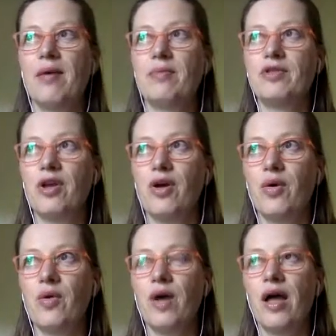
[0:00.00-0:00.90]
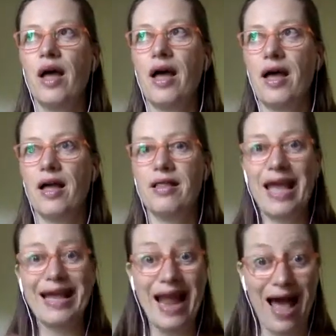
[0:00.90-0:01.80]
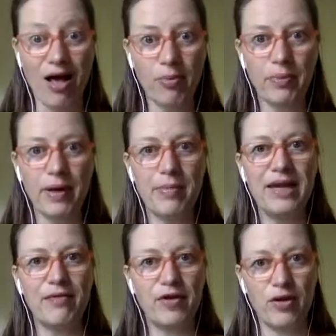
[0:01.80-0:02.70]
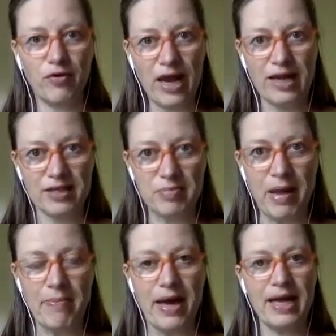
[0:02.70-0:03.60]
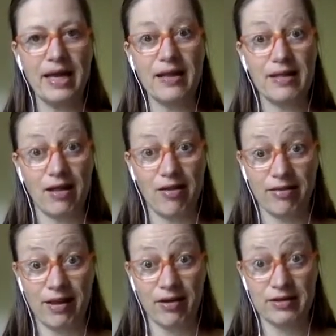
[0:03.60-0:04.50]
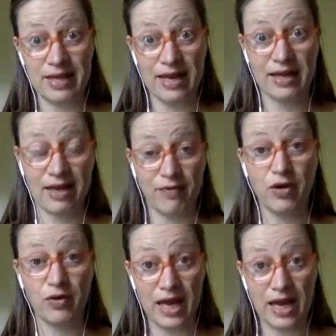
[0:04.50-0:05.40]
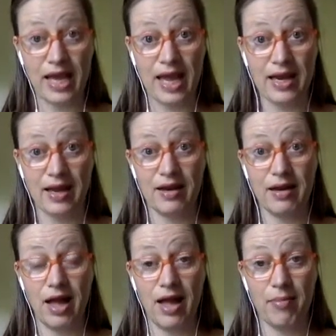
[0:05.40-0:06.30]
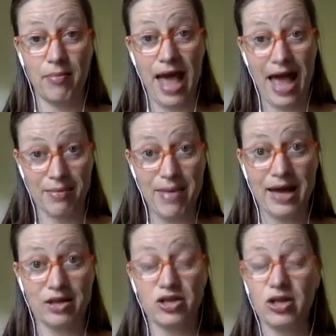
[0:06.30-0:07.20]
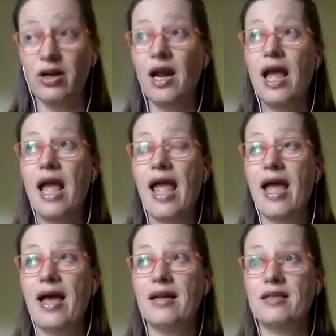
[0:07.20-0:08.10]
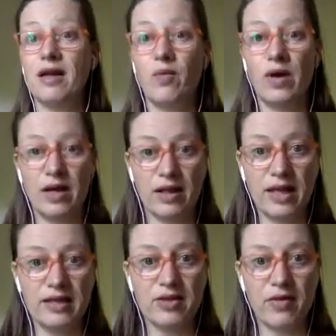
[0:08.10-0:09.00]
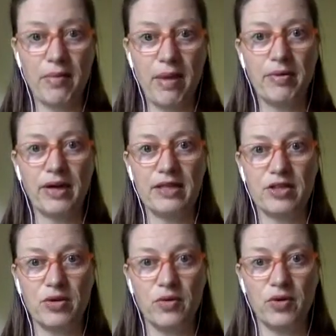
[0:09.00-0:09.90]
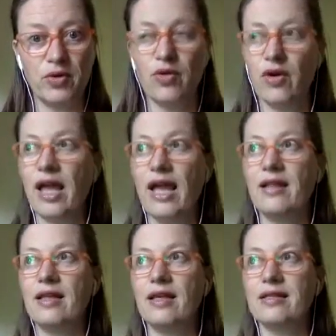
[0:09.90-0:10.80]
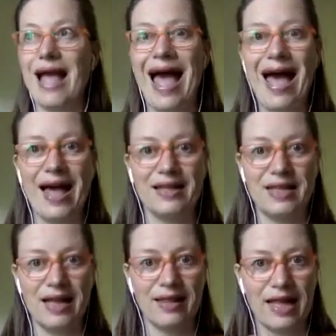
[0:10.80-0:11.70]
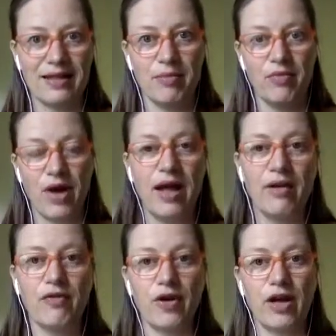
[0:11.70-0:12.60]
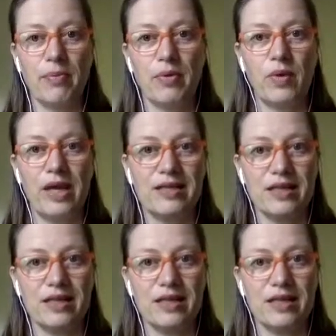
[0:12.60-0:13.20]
So they can help. I mean, if you're ready to spend money, they'll give you a dedicated ad manager. And one of the things to remember is you create these ads and let them run for a couple of weeks.